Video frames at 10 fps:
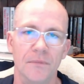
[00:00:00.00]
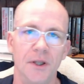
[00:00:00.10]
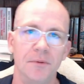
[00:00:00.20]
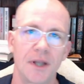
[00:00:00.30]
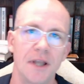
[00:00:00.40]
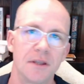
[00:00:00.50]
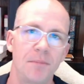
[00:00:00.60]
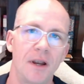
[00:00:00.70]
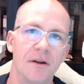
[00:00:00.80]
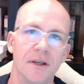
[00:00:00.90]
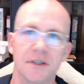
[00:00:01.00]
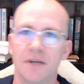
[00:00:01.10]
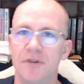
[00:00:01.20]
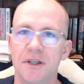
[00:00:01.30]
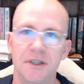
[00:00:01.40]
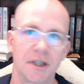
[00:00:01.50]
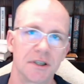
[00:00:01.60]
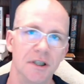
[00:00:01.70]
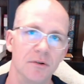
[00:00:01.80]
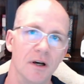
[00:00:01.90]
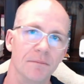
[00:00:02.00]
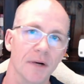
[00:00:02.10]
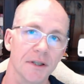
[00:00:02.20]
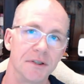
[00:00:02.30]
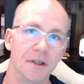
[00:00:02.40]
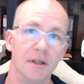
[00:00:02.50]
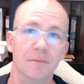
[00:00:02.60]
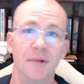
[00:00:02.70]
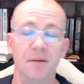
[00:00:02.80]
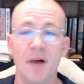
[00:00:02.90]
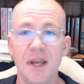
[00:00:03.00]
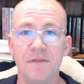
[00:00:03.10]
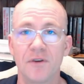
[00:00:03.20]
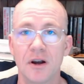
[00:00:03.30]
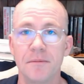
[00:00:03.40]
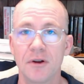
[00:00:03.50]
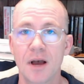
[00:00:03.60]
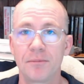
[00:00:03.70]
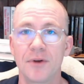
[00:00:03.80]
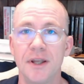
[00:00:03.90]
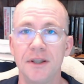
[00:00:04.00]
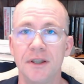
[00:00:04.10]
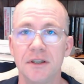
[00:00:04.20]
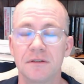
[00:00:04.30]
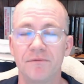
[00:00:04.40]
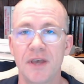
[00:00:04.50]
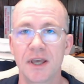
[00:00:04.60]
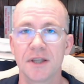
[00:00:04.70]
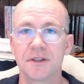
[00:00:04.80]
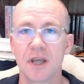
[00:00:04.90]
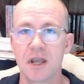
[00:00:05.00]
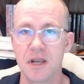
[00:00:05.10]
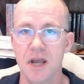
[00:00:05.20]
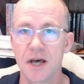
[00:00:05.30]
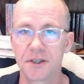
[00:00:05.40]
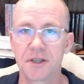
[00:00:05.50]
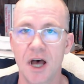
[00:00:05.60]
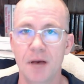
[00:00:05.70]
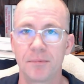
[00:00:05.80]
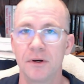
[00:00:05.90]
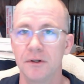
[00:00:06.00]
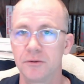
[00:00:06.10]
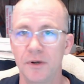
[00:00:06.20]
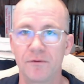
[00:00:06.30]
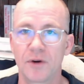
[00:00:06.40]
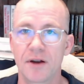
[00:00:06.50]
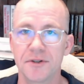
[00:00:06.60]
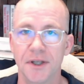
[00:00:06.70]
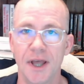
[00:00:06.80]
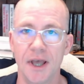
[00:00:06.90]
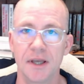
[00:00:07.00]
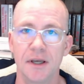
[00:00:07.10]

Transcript: lubricate the bearings every 6 to 12 months. But in a mining farm, you're operating these fans nonstop, 24 hours a day.